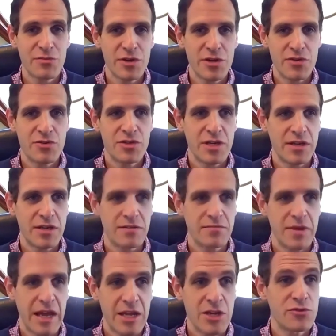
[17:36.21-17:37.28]
reducing
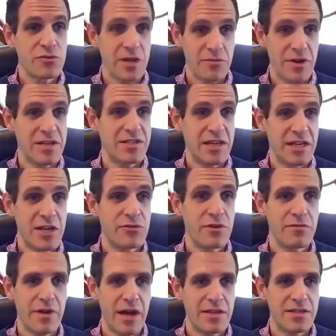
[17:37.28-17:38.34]
injury risk and
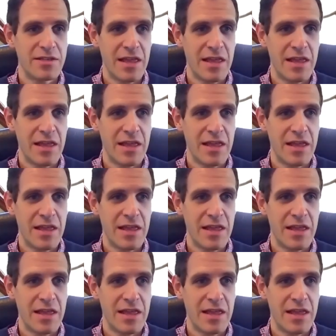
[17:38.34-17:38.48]
injury rates.